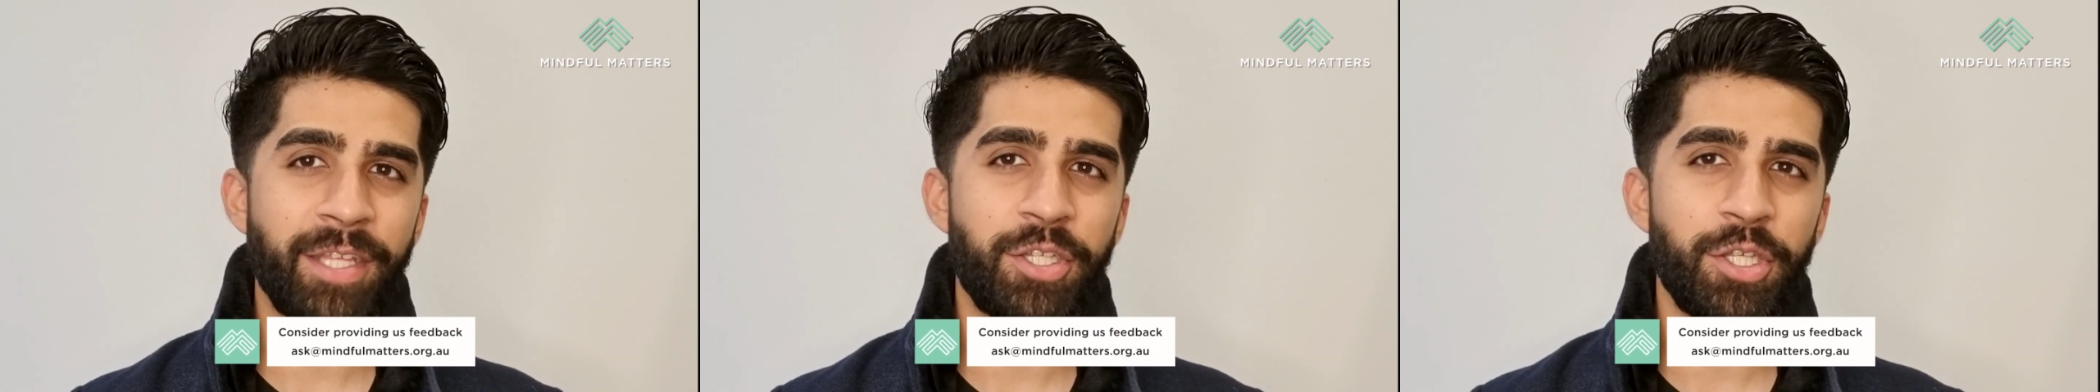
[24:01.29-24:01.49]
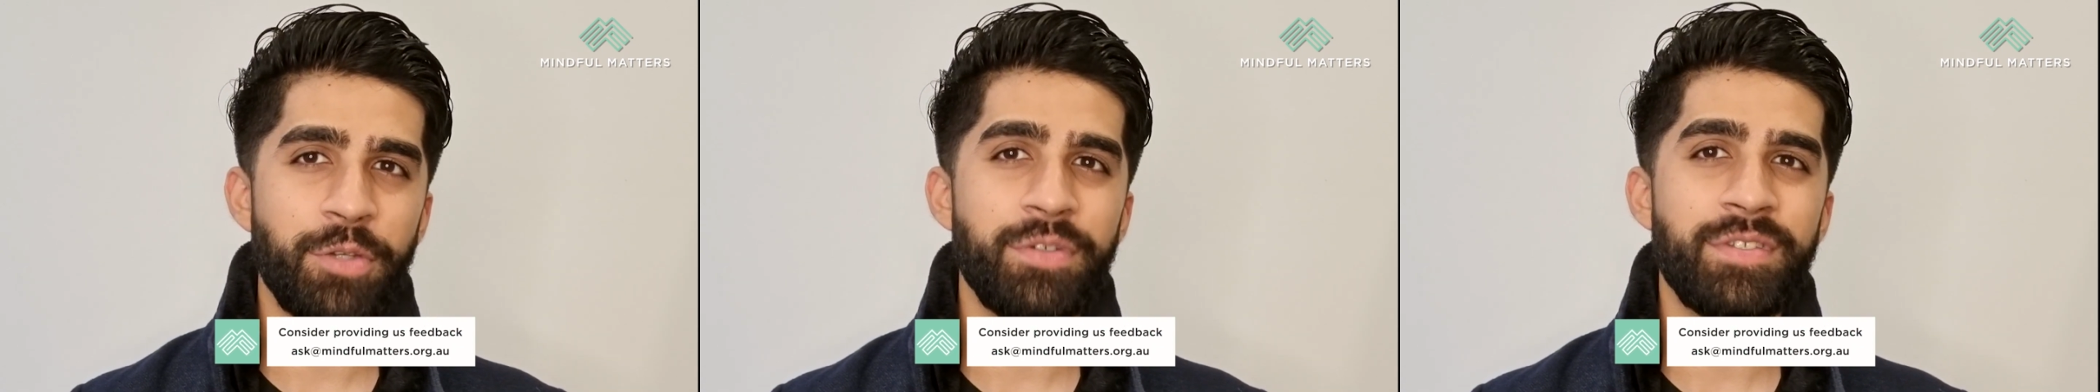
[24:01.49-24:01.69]

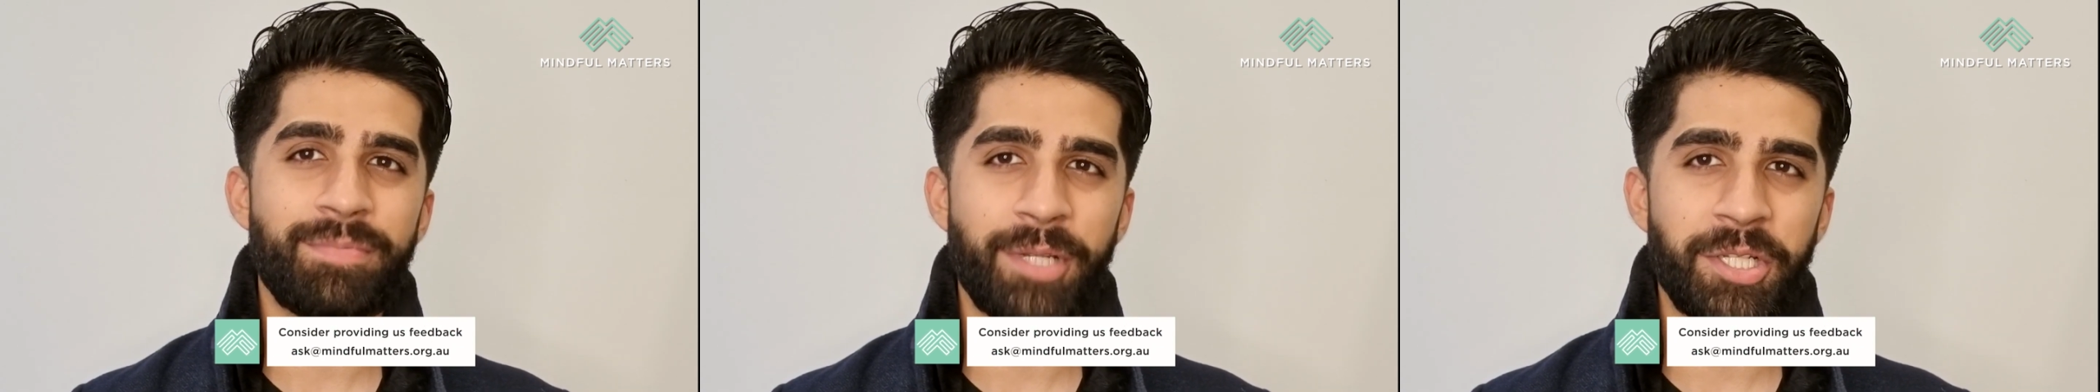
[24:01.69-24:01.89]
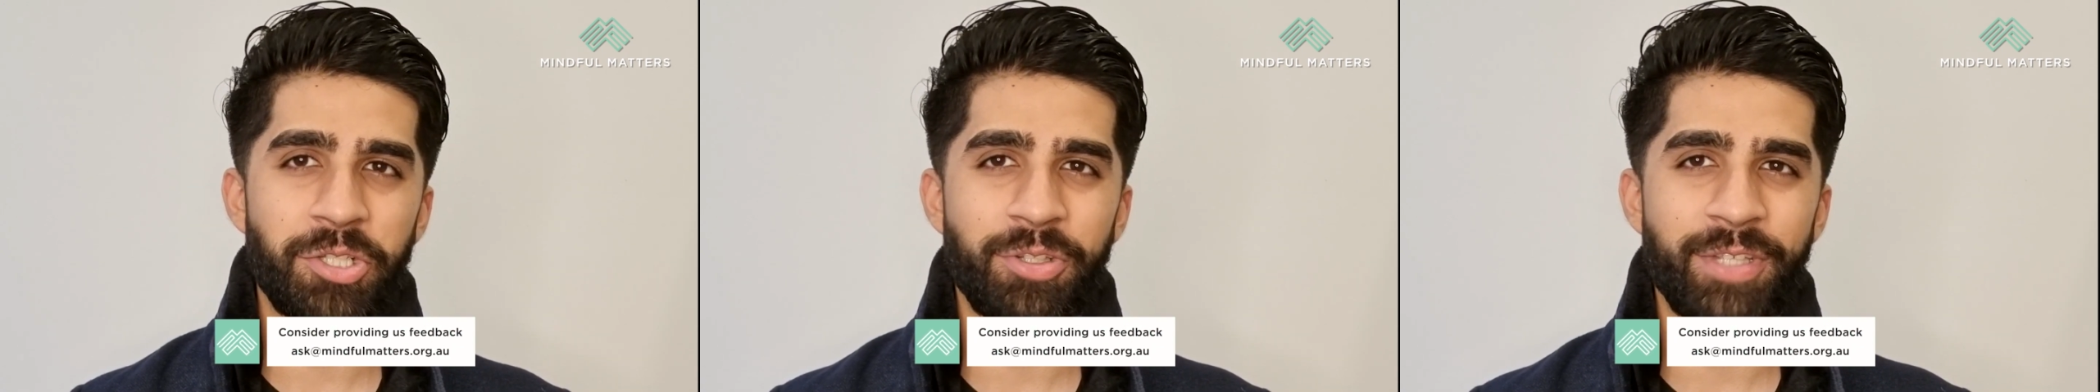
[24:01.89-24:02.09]
to you
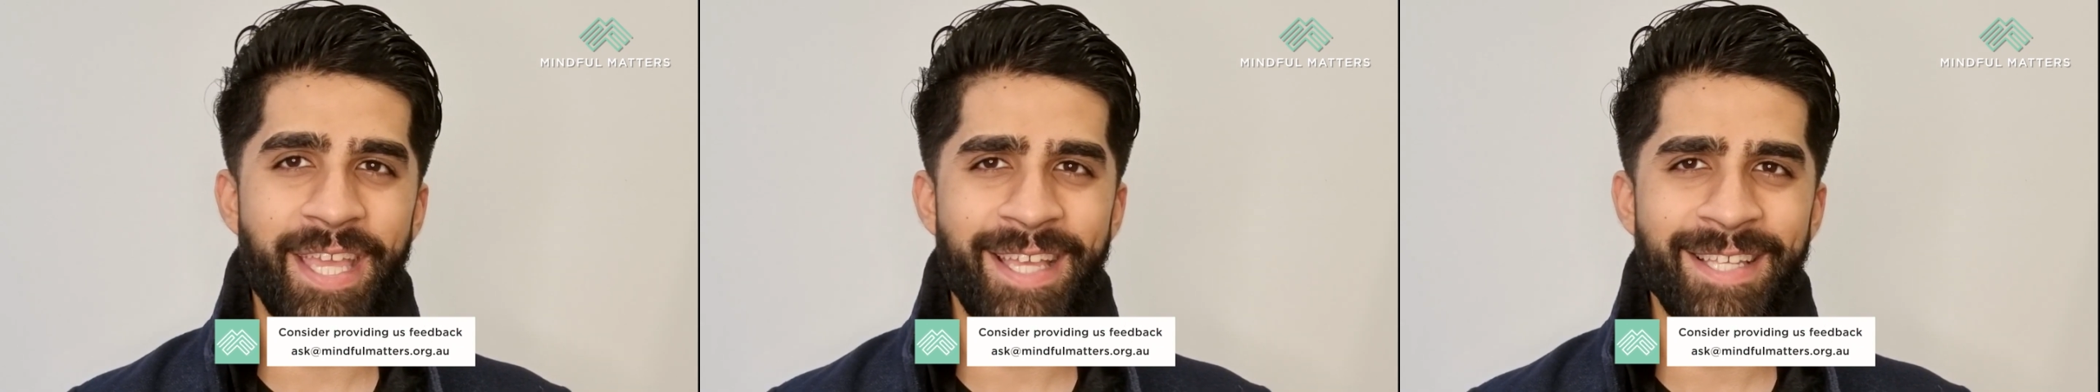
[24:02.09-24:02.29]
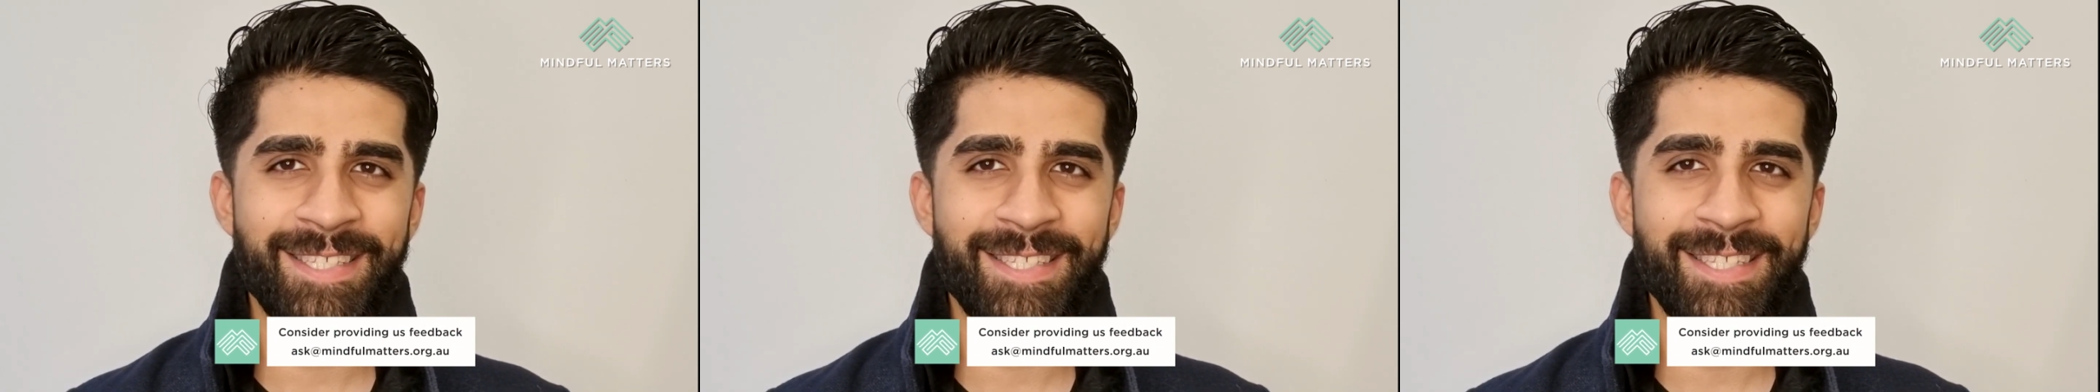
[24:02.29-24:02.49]
special
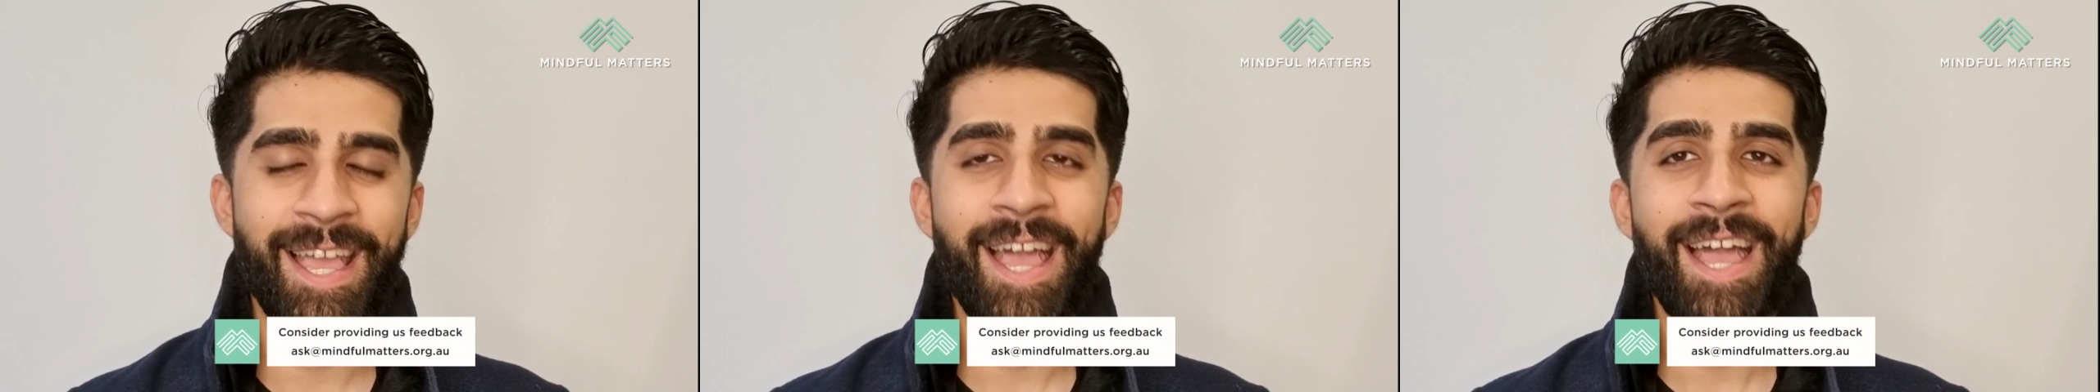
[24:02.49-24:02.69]
guests.